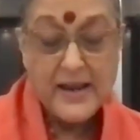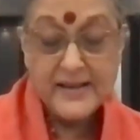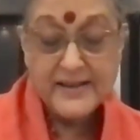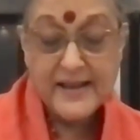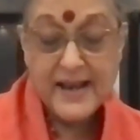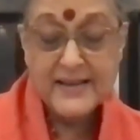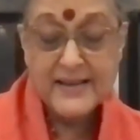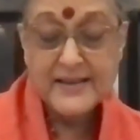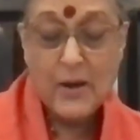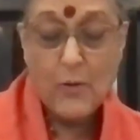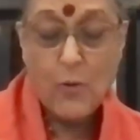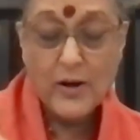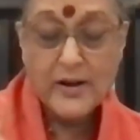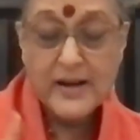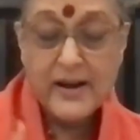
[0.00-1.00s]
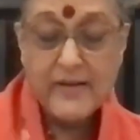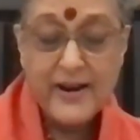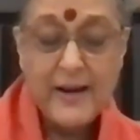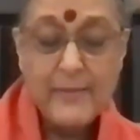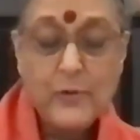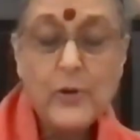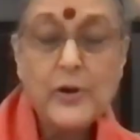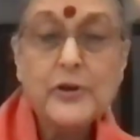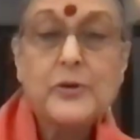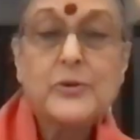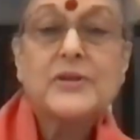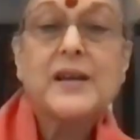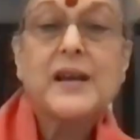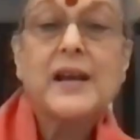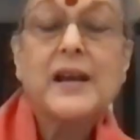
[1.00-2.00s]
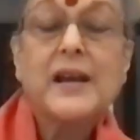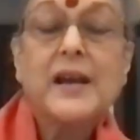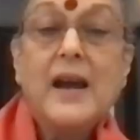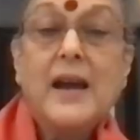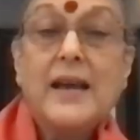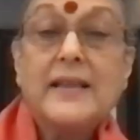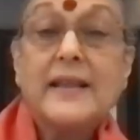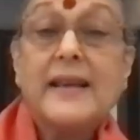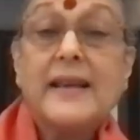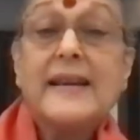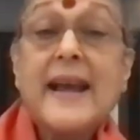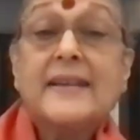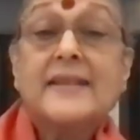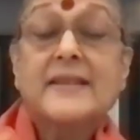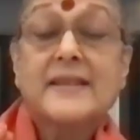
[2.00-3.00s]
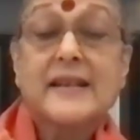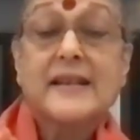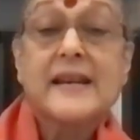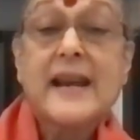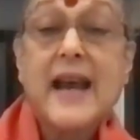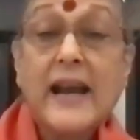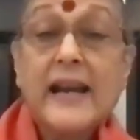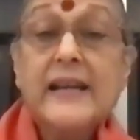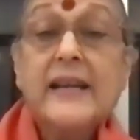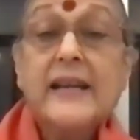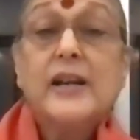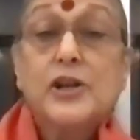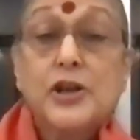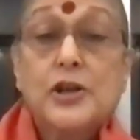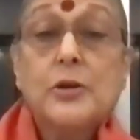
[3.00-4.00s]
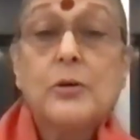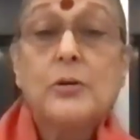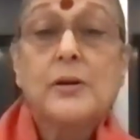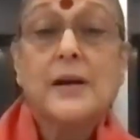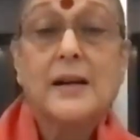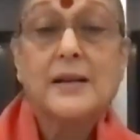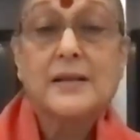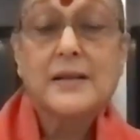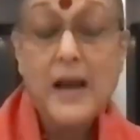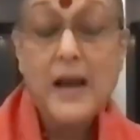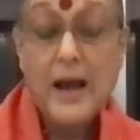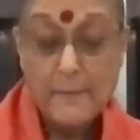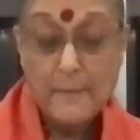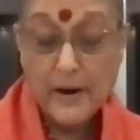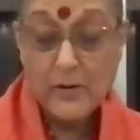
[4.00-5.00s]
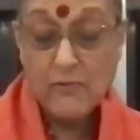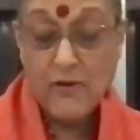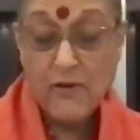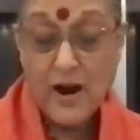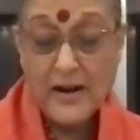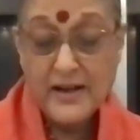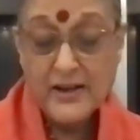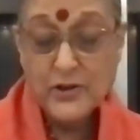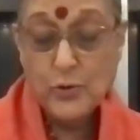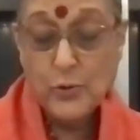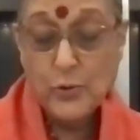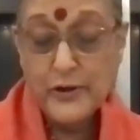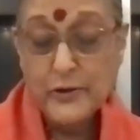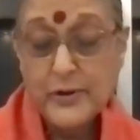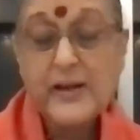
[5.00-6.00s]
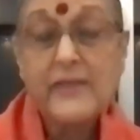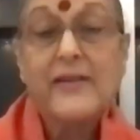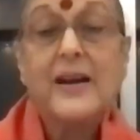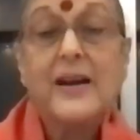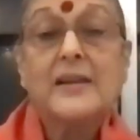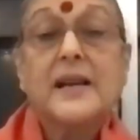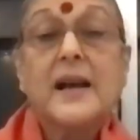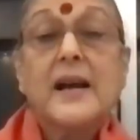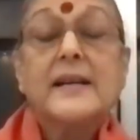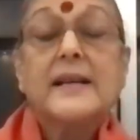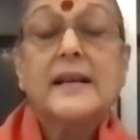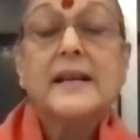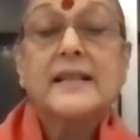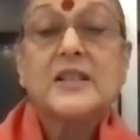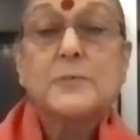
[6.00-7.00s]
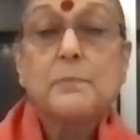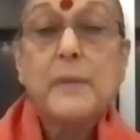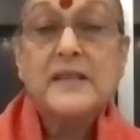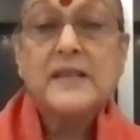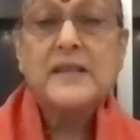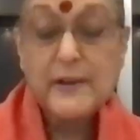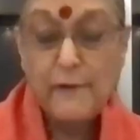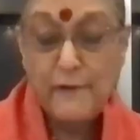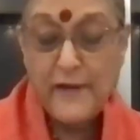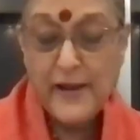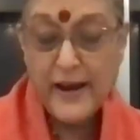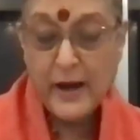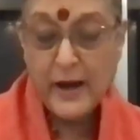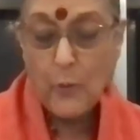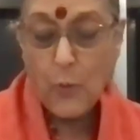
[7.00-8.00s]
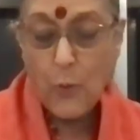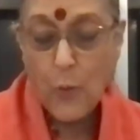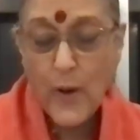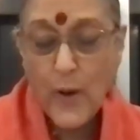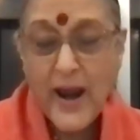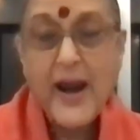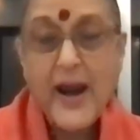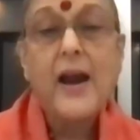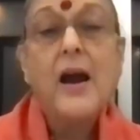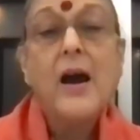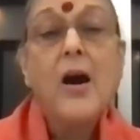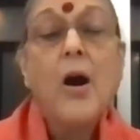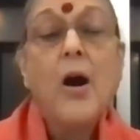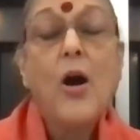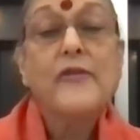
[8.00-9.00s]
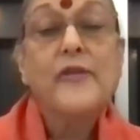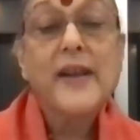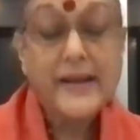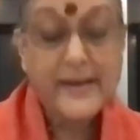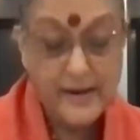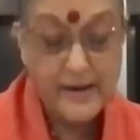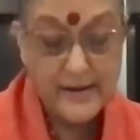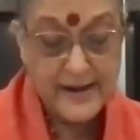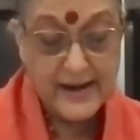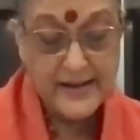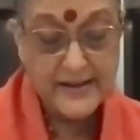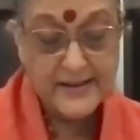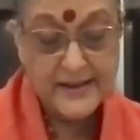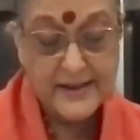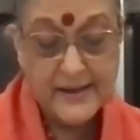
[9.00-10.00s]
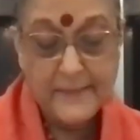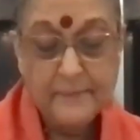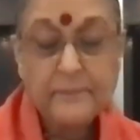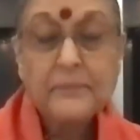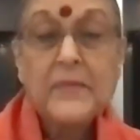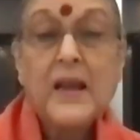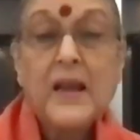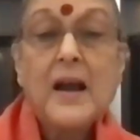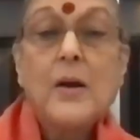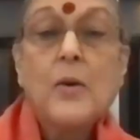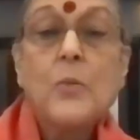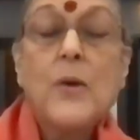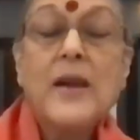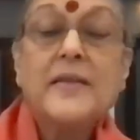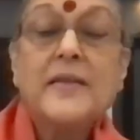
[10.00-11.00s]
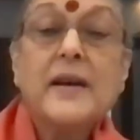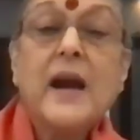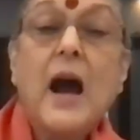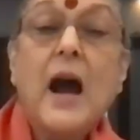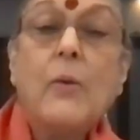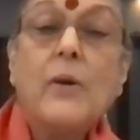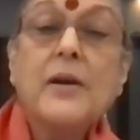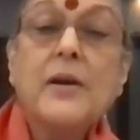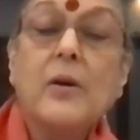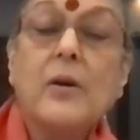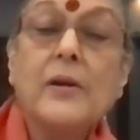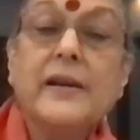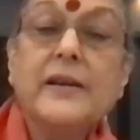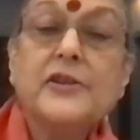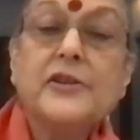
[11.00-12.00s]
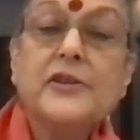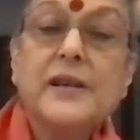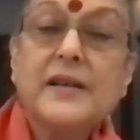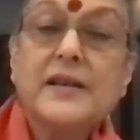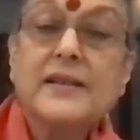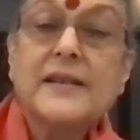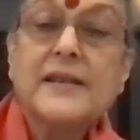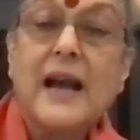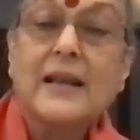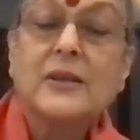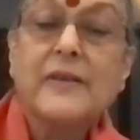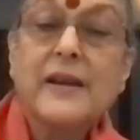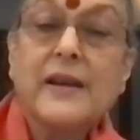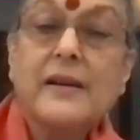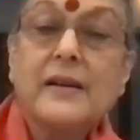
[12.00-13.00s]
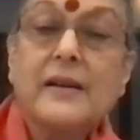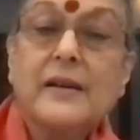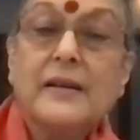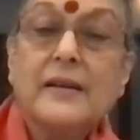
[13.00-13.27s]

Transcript: He says, whatever I'm going to say in the next 9 shlokas, Bhagwan is going to give us a specific way of recognizing whether our knowledge is sattvic,